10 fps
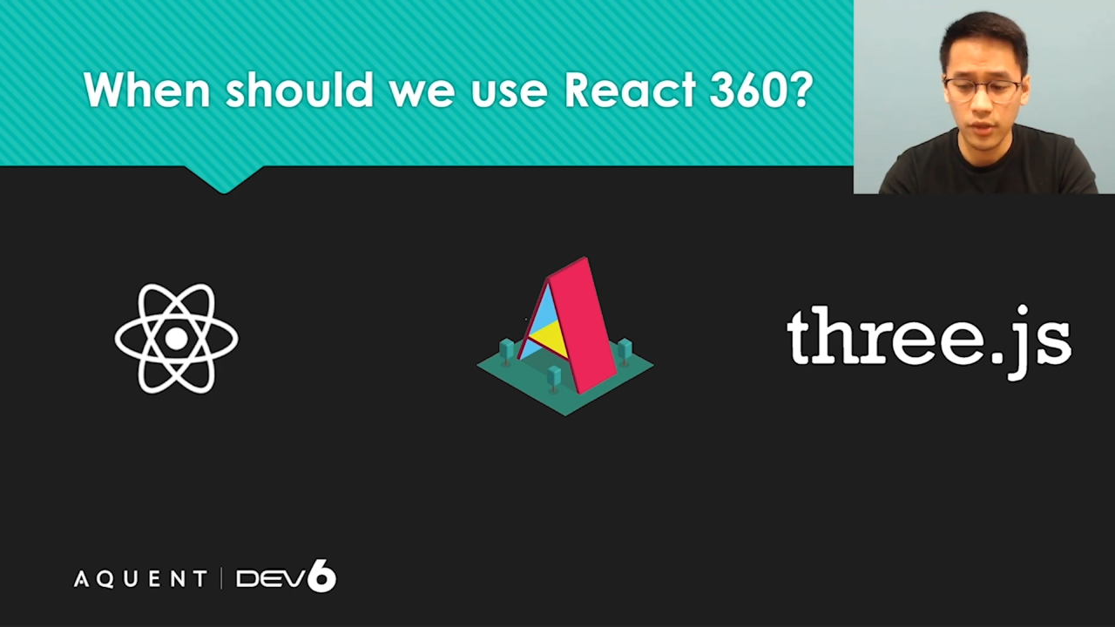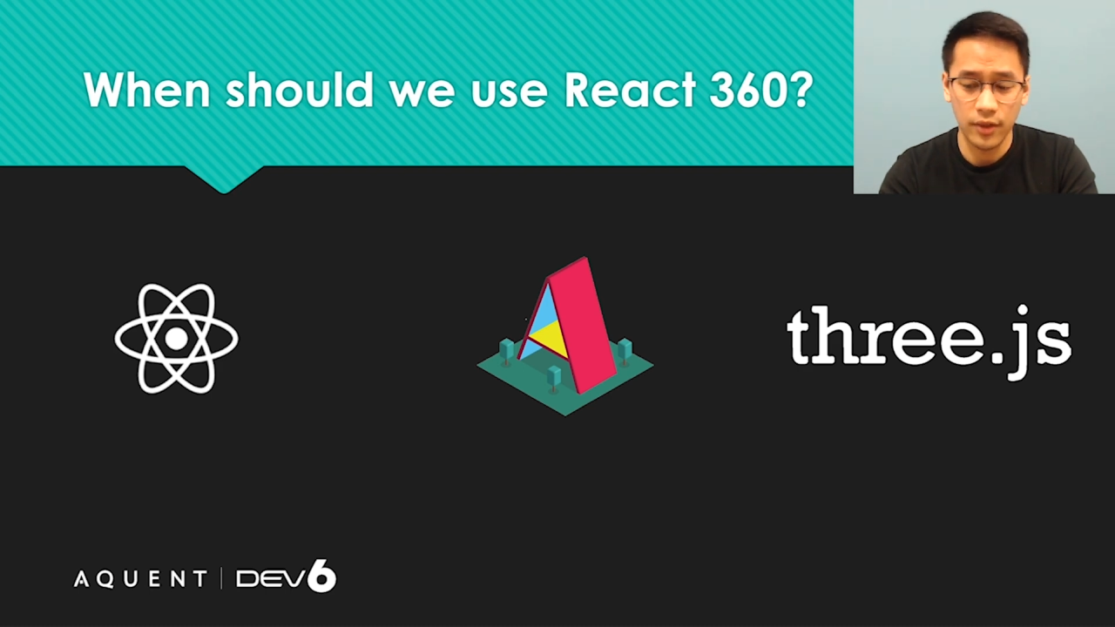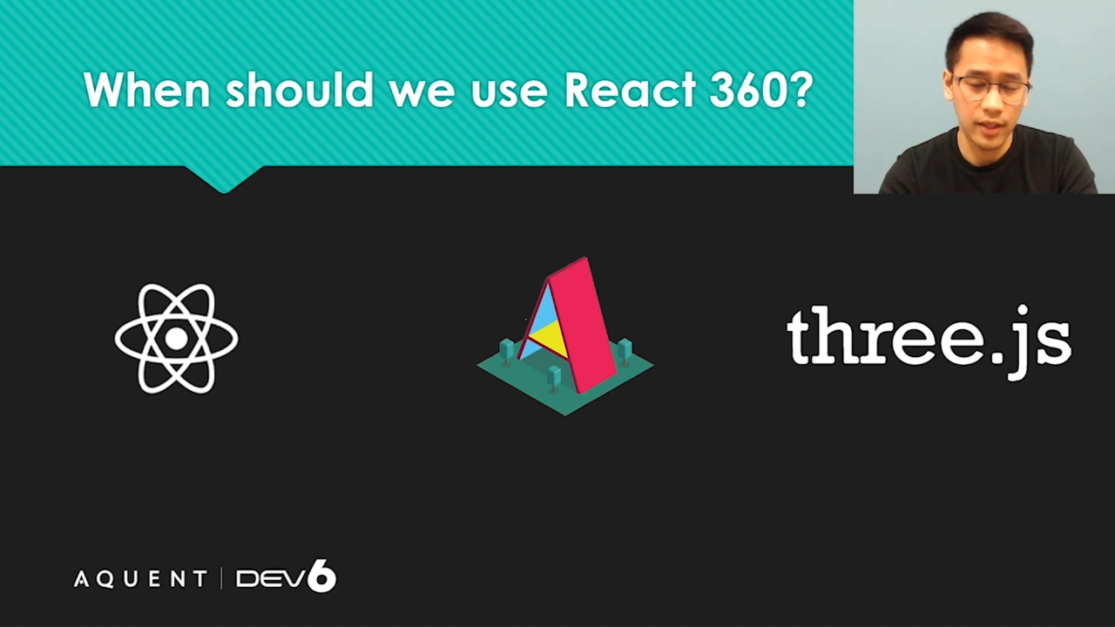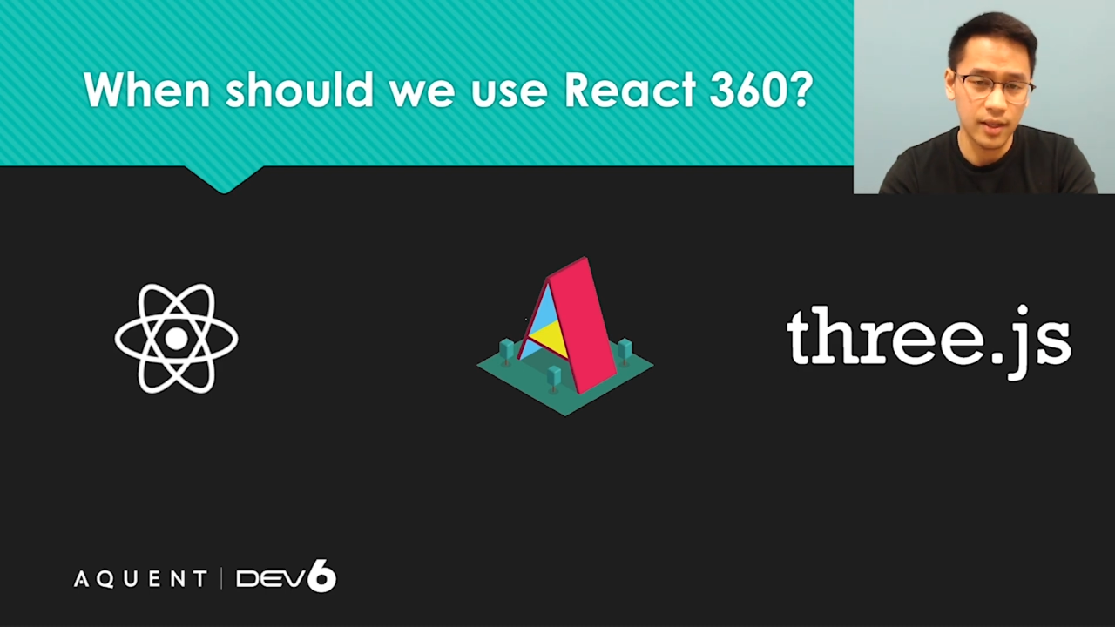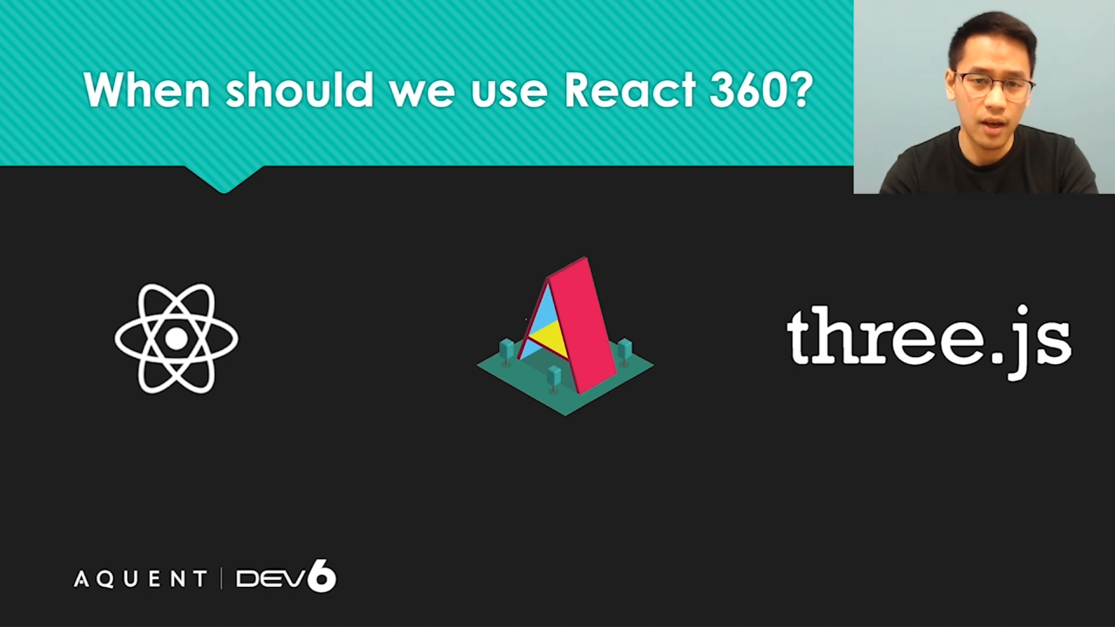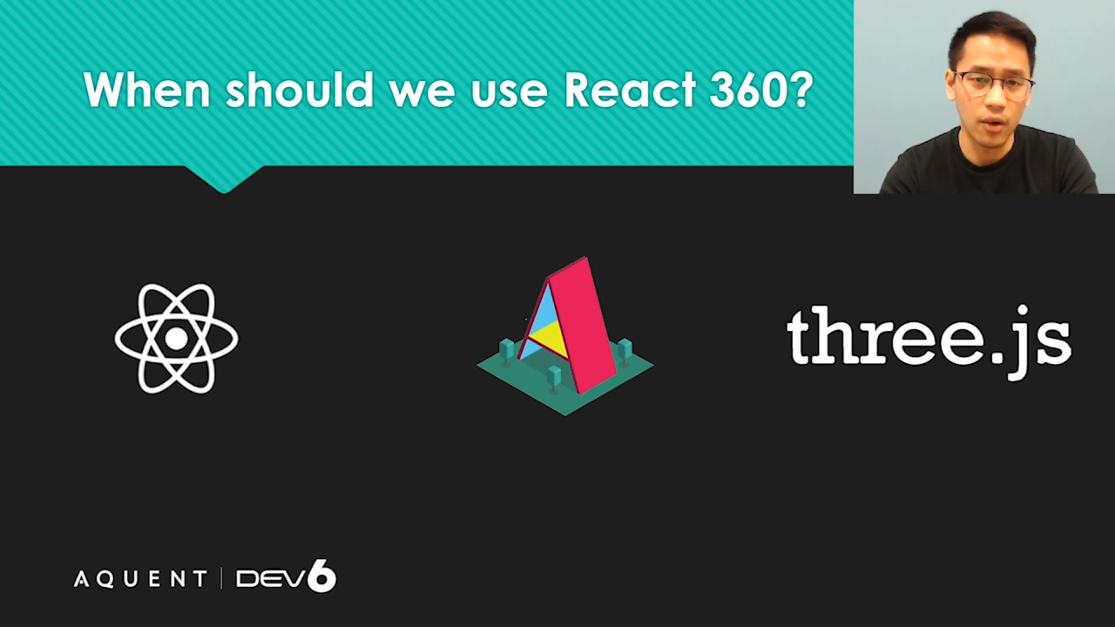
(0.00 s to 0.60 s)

So that's